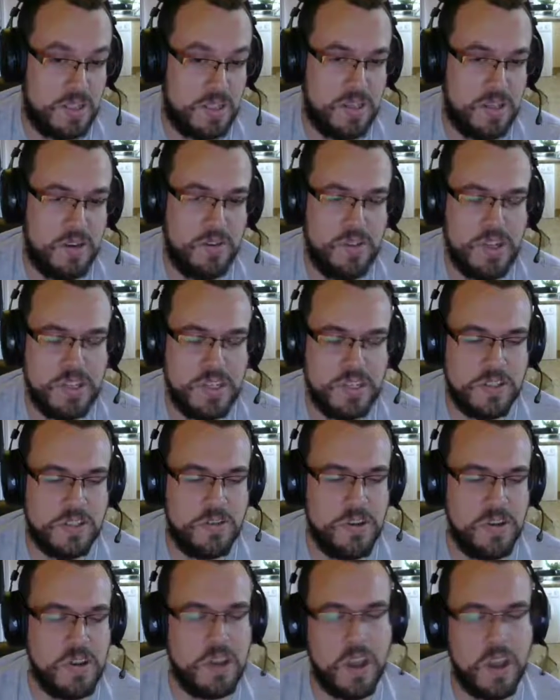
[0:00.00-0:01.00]
So let's
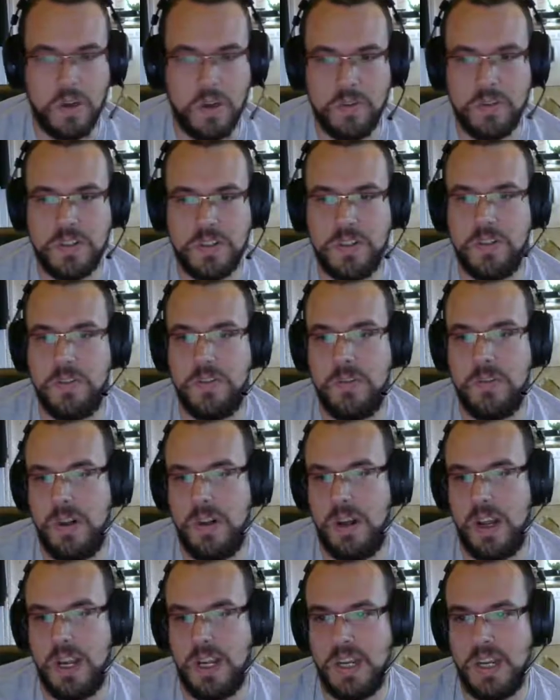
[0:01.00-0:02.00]
go to
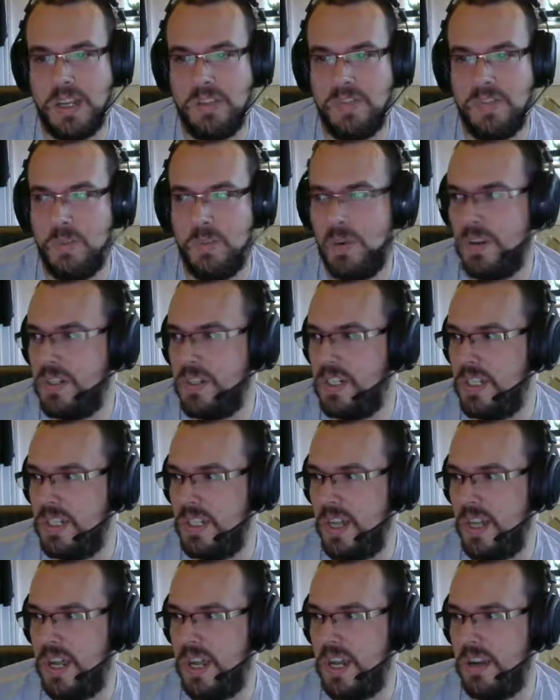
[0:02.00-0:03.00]
like if you
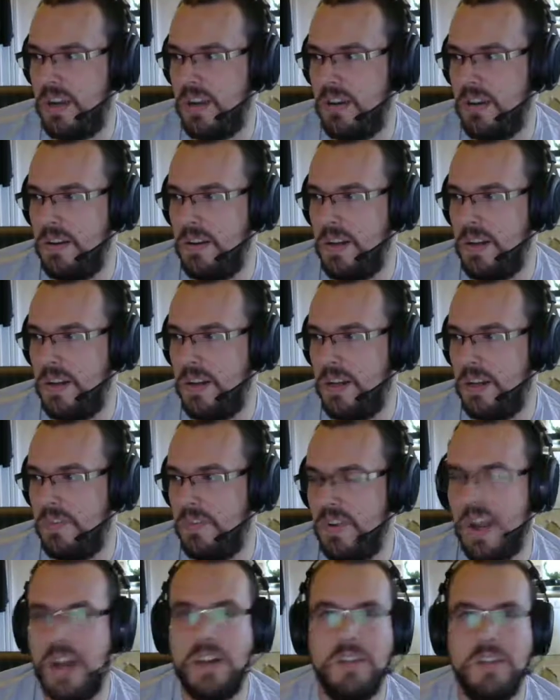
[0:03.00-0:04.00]
wanted
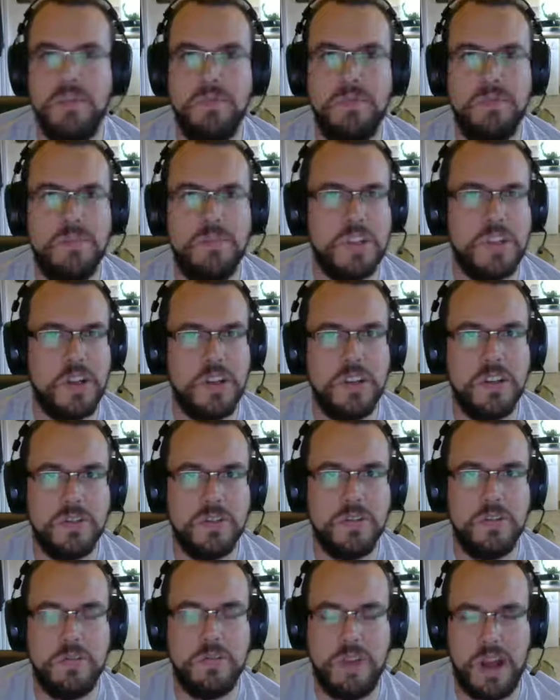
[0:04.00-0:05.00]
if you had just
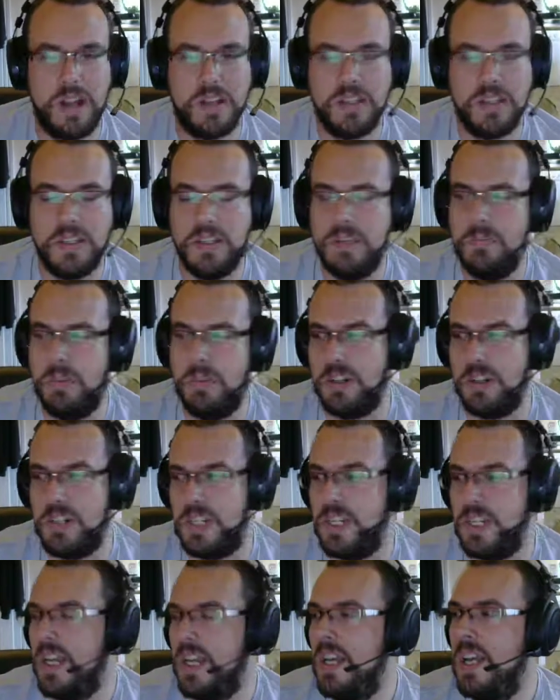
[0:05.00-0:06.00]
under £1,000
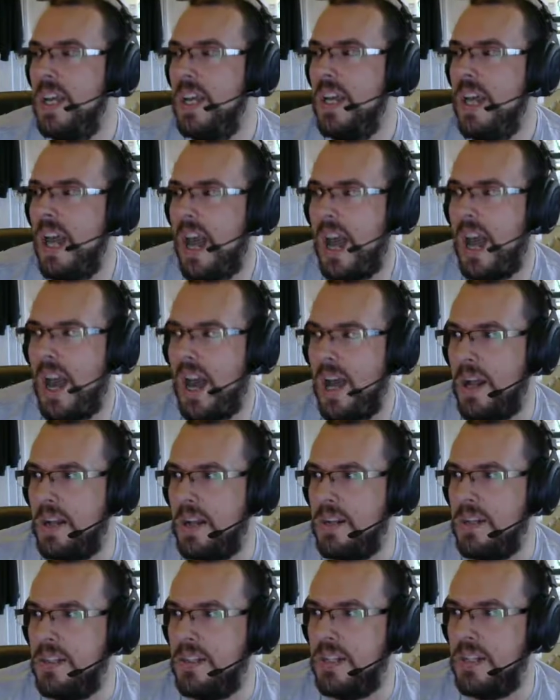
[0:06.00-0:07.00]
budget
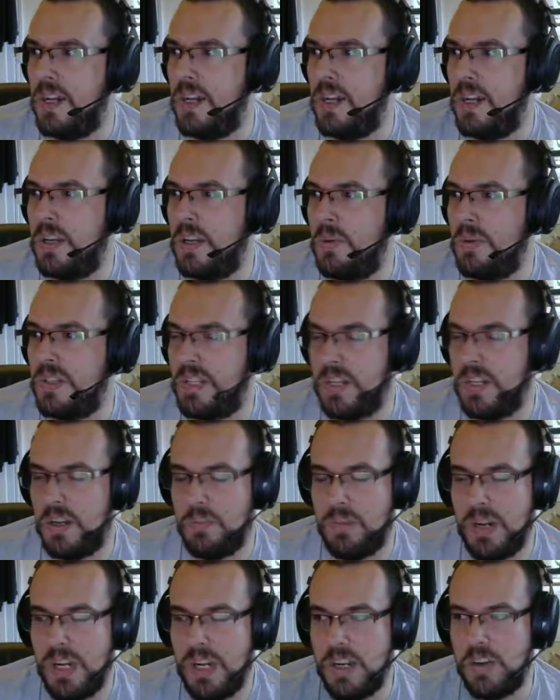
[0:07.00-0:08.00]
and you wanted a
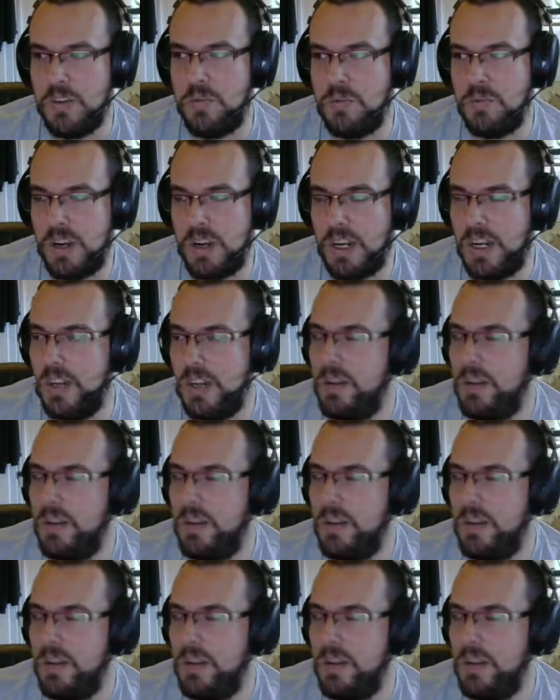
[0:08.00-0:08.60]
complete new rig